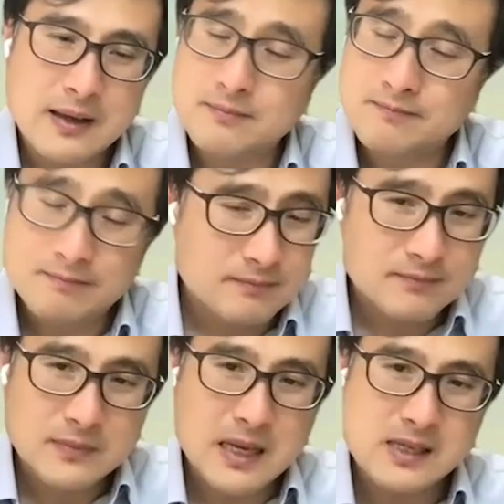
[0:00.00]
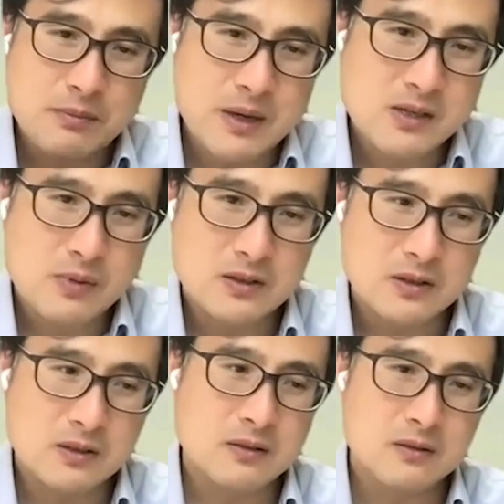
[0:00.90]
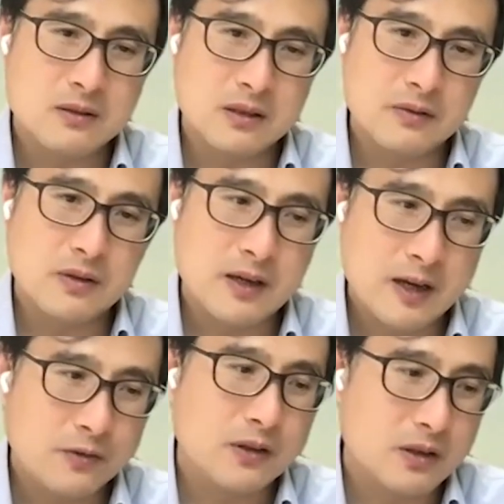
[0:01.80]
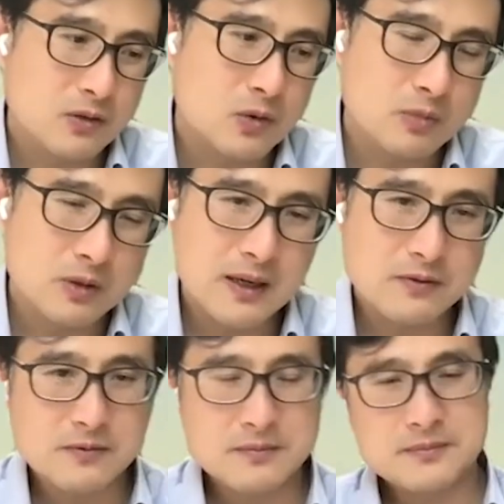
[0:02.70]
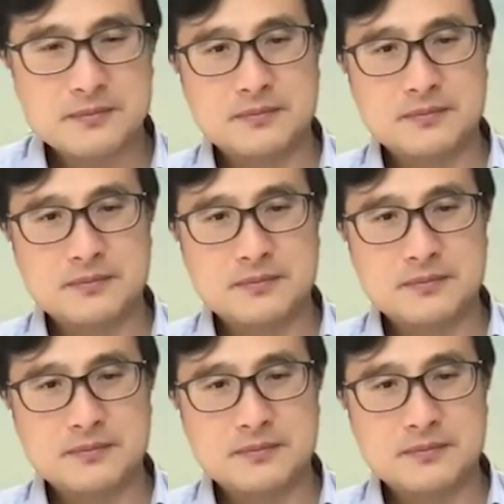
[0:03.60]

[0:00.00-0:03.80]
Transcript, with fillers: And that's the best way to live a healthy and normal life.